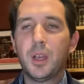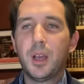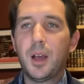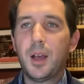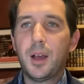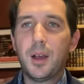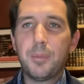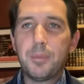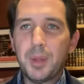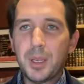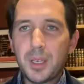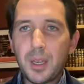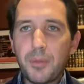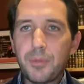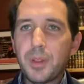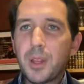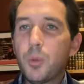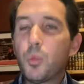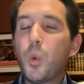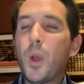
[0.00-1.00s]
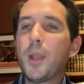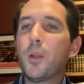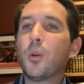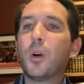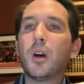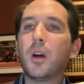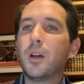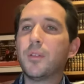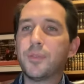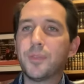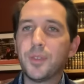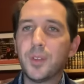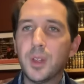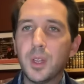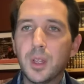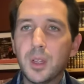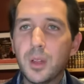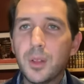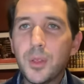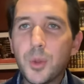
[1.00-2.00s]
but definitely went off
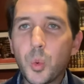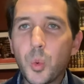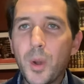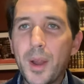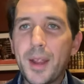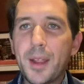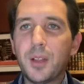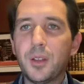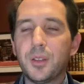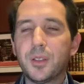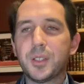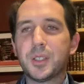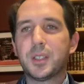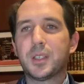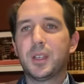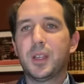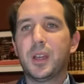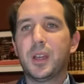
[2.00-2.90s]
the rails.